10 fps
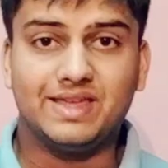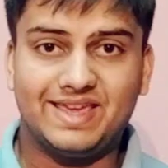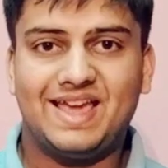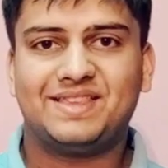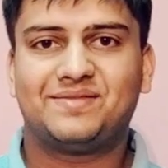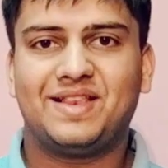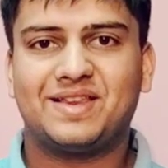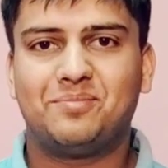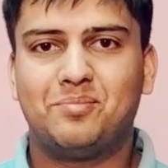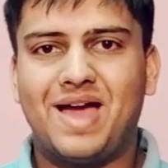Hey guys,
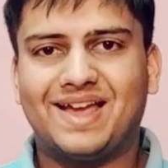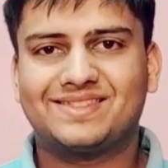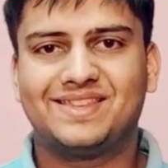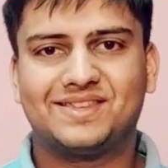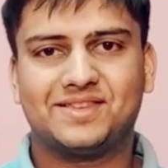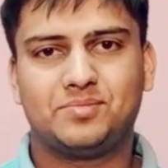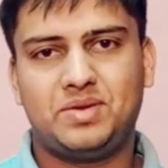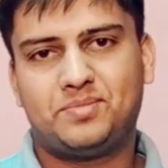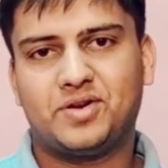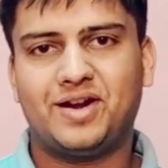welcome back. This is
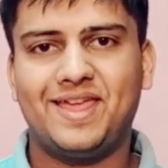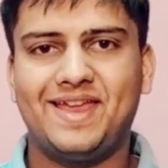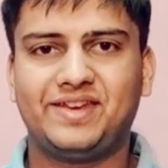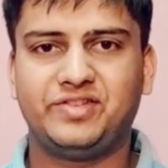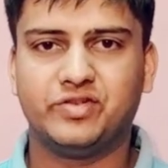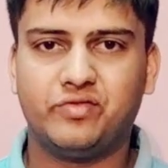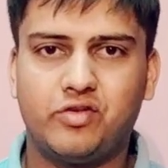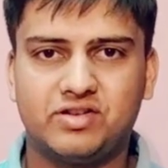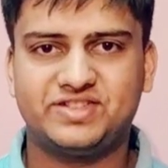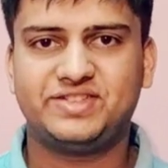me Pranay and you're
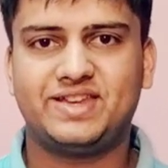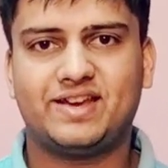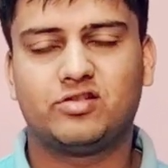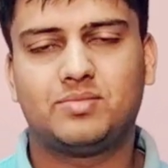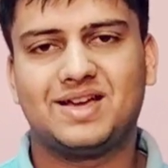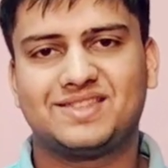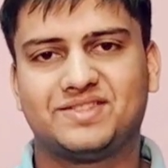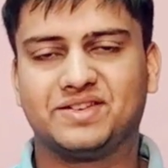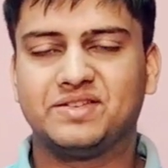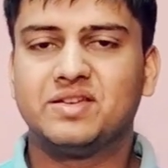watching Techno
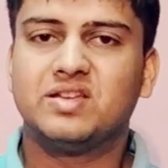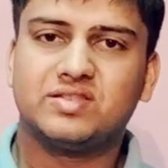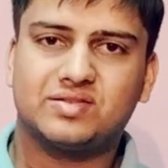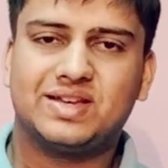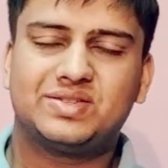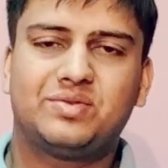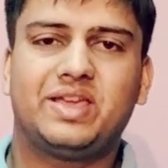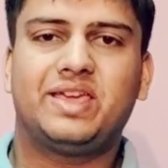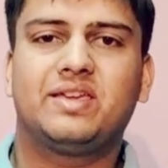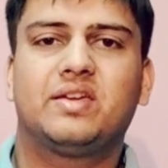Master. So guys,
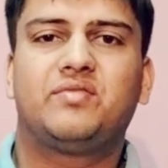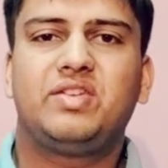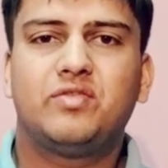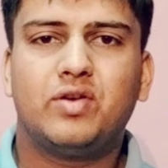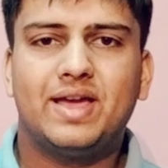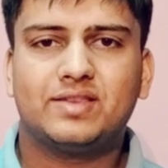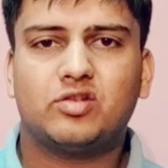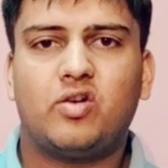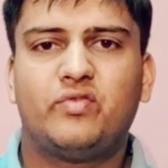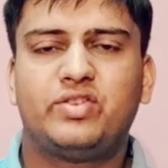today Vivo
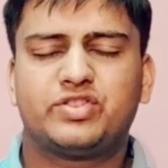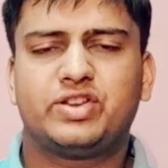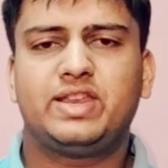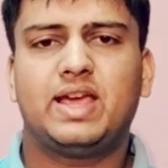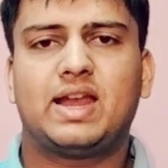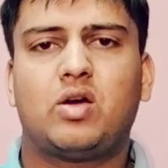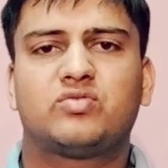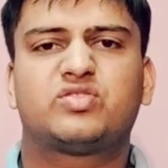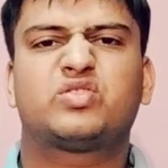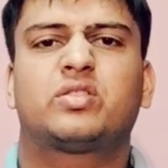has officially
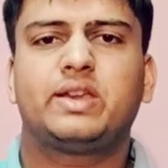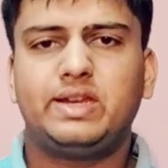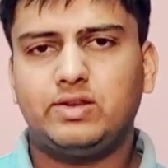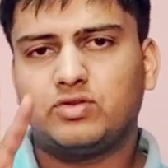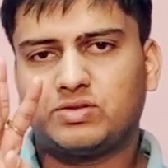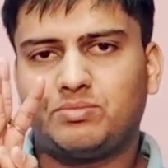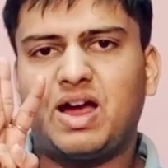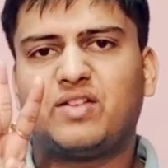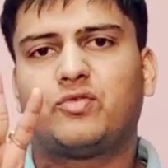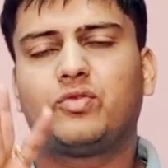announced three new
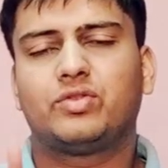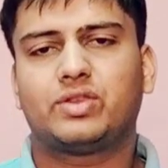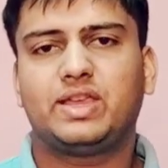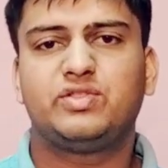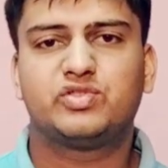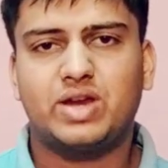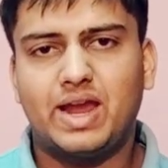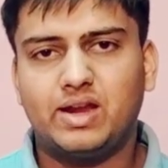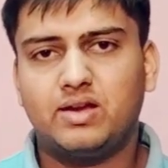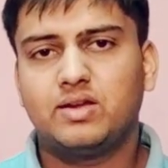smartphones in
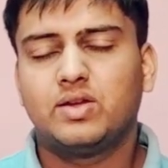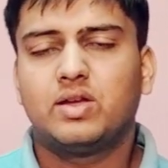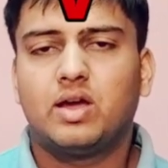China.